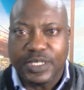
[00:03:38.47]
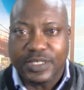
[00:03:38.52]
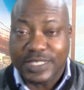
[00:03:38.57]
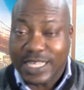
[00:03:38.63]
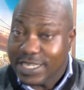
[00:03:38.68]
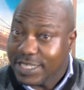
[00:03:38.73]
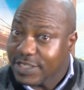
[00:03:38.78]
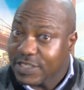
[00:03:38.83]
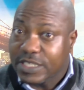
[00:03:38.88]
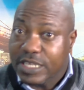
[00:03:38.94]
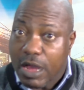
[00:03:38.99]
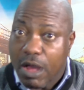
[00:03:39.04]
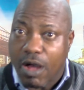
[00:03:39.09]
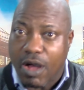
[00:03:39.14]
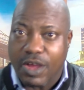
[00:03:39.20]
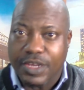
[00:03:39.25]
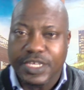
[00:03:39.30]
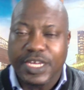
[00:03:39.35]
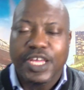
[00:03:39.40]
That is,
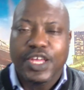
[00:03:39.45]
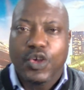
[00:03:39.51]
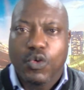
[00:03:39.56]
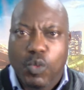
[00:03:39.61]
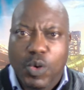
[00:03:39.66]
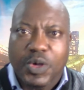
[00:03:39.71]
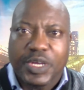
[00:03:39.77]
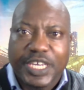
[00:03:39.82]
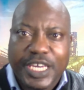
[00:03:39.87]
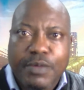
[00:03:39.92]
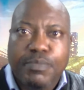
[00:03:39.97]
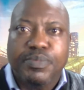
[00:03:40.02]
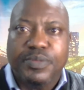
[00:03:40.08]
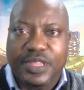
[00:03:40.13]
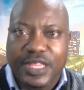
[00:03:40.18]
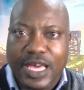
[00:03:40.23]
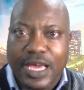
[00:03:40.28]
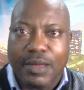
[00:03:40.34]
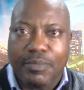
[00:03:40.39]
God will keep
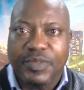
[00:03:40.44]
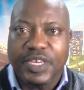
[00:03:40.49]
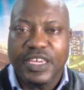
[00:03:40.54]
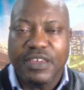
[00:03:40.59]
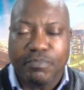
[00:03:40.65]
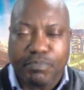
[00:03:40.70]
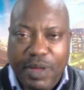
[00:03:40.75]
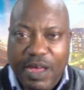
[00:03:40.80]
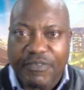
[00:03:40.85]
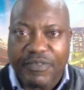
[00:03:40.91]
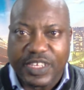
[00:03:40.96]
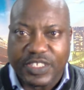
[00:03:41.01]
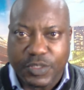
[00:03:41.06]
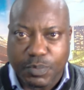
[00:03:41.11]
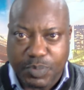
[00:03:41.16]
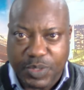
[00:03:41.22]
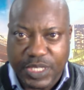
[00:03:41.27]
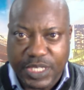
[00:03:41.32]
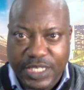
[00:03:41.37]
them in perfect
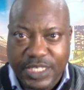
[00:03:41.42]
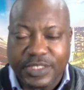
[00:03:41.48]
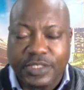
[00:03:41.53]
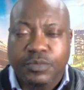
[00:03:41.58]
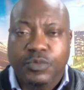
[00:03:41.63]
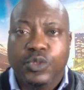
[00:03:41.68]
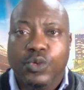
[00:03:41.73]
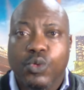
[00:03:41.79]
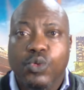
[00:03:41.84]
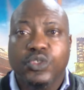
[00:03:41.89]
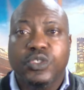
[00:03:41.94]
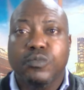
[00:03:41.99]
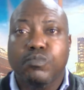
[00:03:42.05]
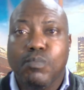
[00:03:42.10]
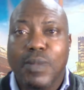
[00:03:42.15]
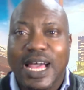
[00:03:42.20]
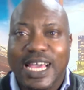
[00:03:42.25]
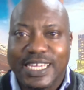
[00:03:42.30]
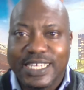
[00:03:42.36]
peace whose
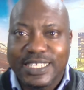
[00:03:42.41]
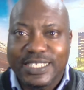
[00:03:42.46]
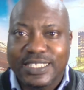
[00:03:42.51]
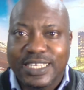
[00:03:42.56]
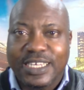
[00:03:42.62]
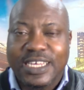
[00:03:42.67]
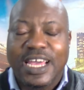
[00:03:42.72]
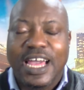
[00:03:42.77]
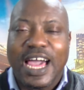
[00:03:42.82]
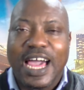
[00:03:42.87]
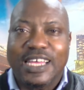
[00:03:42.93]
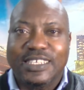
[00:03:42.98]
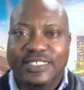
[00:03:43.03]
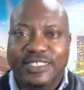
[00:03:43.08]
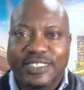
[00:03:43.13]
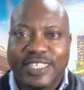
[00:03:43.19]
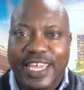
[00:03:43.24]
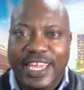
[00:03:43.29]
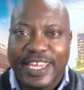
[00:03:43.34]
mind are
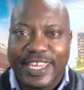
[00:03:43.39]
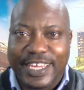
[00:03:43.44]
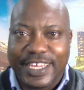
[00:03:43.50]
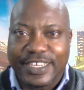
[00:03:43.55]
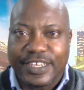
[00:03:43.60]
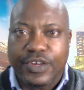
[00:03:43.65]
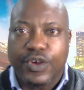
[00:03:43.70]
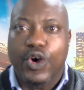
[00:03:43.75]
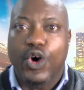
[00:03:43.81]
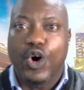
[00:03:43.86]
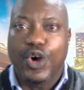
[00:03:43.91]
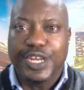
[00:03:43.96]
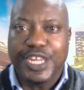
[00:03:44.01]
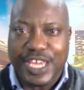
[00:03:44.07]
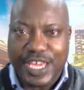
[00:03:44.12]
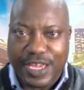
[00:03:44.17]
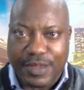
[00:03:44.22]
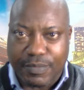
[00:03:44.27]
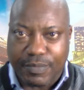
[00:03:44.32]
stayed on
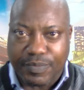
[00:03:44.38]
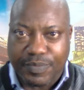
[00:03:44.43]
Him.